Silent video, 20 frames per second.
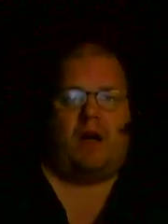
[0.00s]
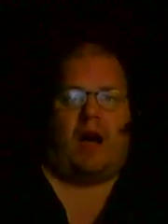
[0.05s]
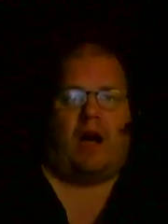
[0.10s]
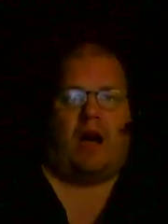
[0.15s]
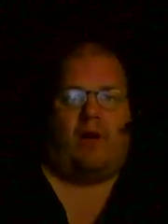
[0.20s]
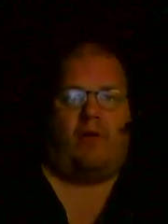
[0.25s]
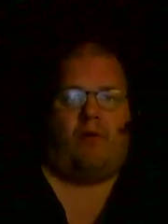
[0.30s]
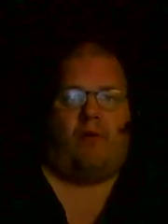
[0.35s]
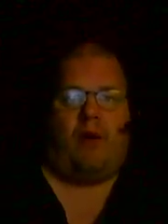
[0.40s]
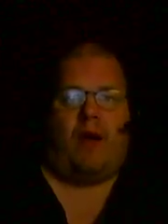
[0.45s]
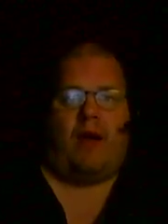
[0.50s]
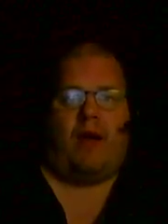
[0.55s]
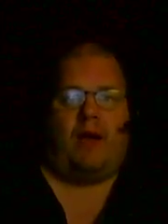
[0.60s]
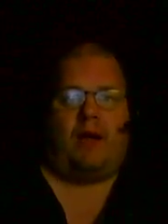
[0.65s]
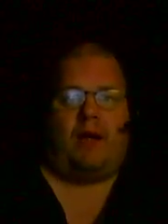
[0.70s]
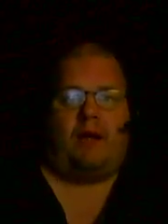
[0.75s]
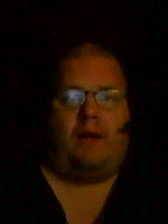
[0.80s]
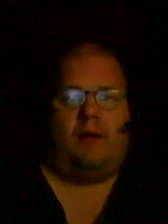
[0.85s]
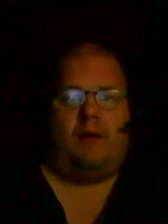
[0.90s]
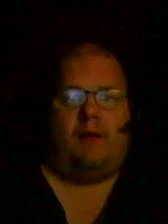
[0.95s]

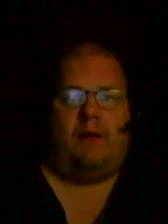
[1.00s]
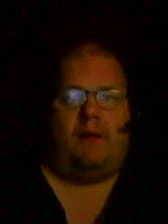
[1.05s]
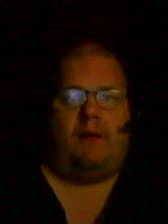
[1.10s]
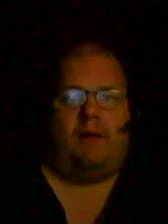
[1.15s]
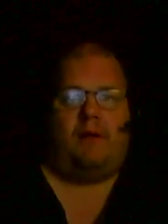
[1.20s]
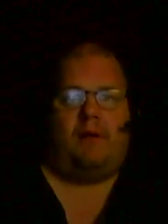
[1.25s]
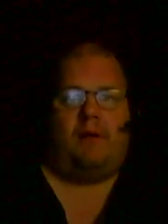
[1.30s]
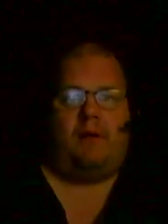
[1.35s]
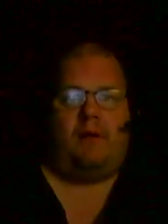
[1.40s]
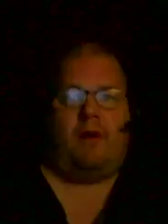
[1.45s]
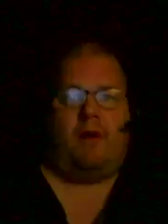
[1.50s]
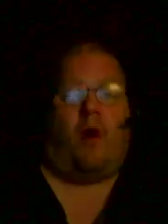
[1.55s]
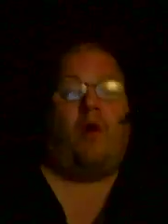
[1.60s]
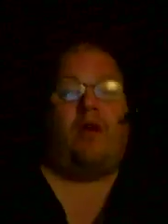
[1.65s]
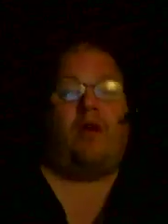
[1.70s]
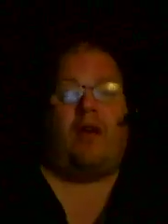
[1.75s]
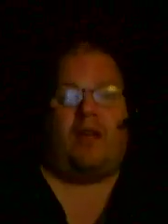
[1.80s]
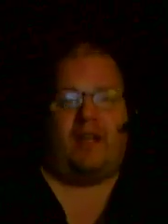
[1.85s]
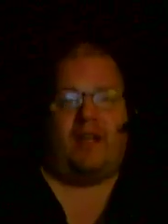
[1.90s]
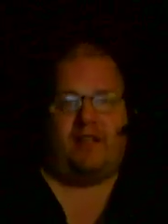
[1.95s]
Iraq,
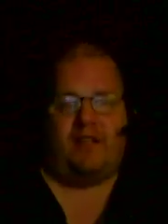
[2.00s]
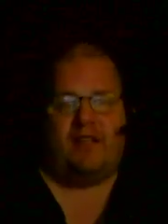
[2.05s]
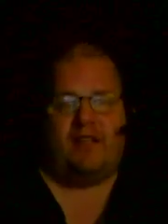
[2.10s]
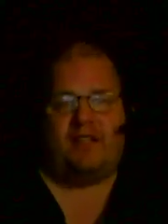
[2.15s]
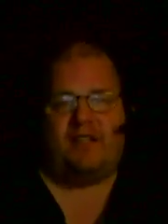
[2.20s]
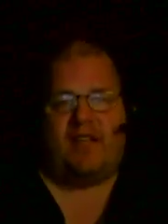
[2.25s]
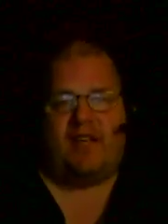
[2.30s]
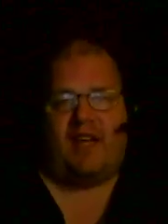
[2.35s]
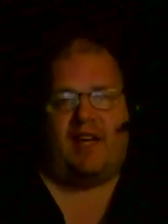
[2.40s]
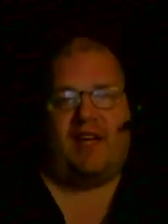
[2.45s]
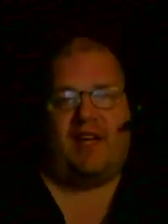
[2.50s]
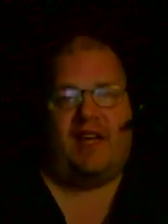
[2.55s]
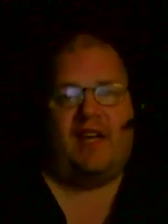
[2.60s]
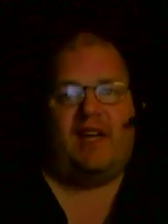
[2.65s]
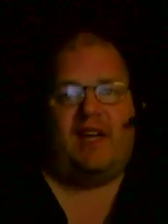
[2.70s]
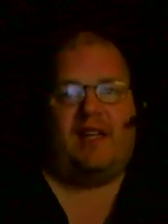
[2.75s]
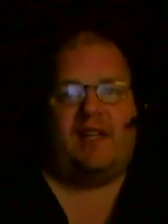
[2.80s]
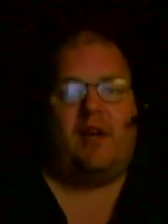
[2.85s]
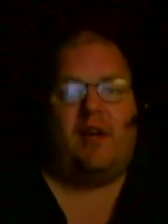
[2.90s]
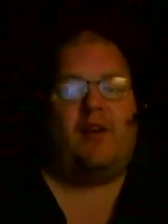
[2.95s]
oh yeah, they did say
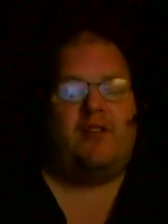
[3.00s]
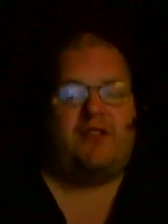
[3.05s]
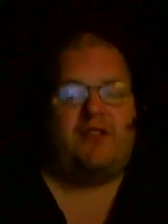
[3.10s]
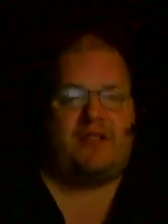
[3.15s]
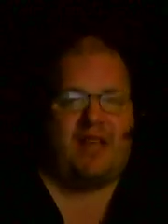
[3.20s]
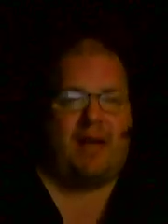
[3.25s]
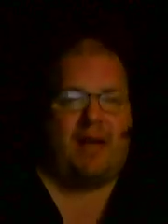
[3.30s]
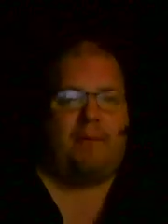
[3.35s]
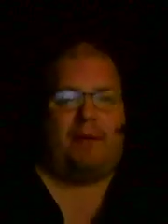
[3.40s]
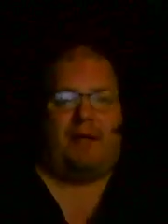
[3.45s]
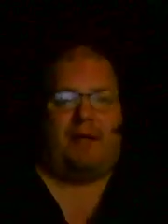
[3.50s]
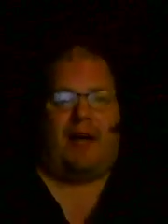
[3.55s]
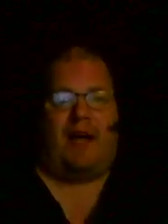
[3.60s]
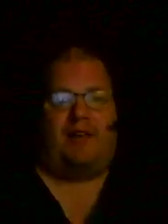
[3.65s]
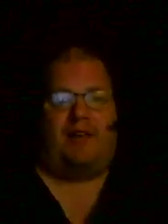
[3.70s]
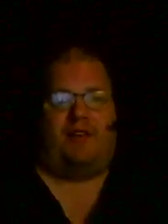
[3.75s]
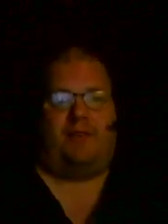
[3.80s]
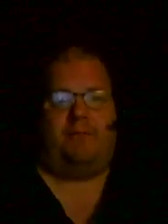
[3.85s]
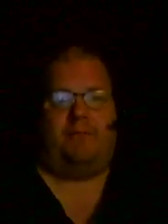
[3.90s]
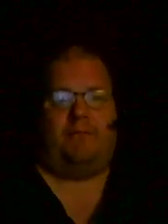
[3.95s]
they're
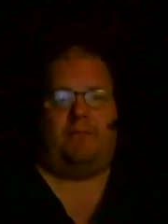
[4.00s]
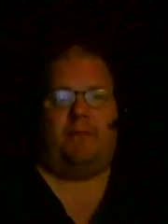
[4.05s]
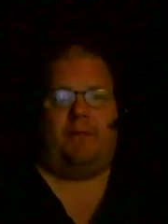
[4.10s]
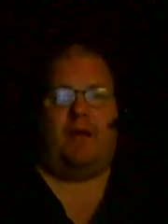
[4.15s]
stabilizing.